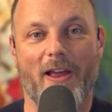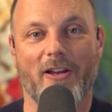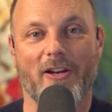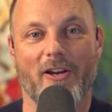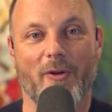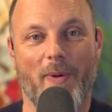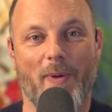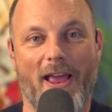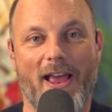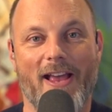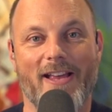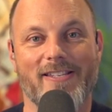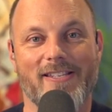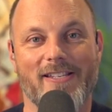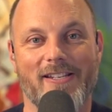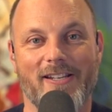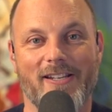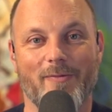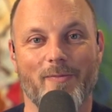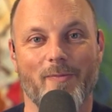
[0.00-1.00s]

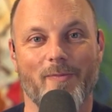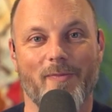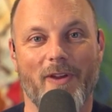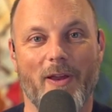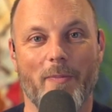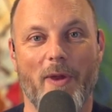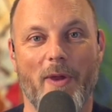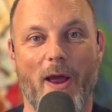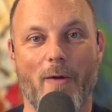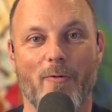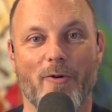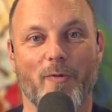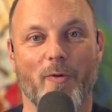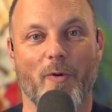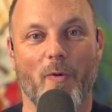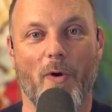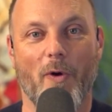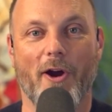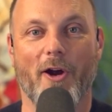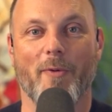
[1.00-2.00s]
capacity and bandwidth
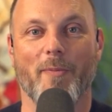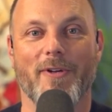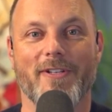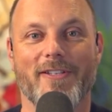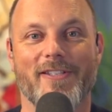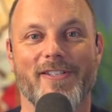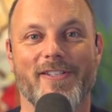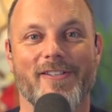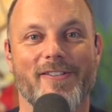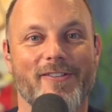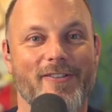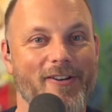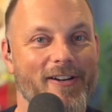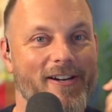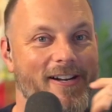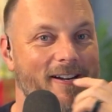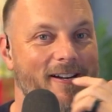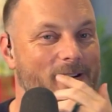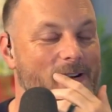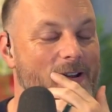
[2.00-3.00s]
requirements,
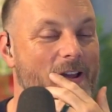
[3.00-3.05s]
right?